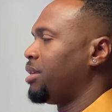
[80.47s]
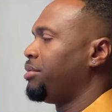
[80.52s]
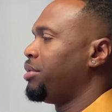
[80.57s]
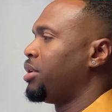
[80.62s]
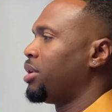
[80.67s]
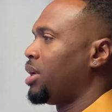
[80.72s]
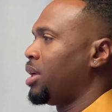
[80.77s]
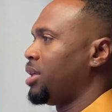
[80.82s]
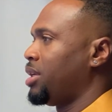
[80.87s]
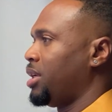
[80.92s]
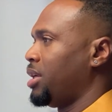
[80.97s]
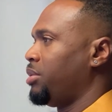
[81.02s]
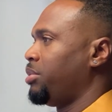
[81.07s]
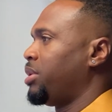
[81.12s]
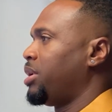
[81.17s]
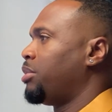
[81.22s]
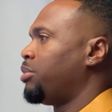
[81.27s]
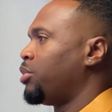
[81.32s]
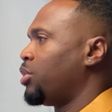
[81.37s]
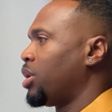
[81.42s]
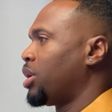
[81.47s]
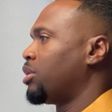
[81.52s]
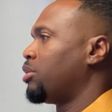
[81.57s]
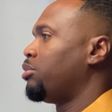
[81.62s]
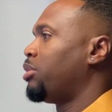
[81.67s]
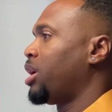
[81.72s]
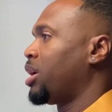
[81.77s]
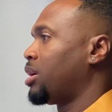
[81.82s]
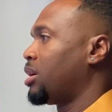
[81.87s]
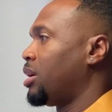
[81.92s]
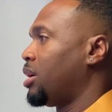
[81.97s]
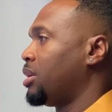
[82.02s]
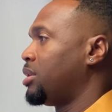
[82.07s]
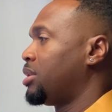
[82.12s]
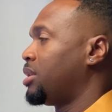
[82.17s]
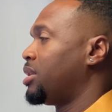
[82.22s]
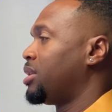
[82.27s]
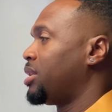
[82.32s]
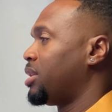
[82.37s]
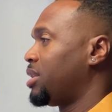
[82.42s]
what I do, my background and
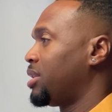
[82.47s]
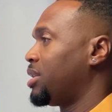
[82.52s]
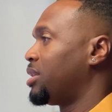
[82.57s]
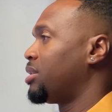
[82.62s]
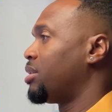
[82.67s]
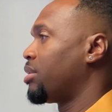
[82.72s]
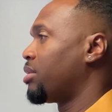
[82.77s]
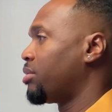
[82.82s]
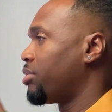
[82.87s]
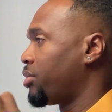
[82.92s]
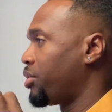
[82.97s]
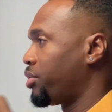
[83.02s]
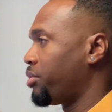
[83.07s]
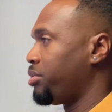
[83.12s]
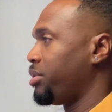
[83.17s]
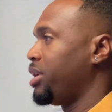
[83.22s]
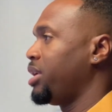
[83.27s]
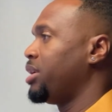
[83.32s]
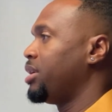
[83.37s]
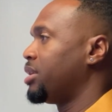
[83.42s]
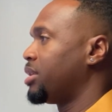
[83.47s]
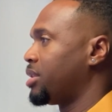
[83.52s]
things like that, just to give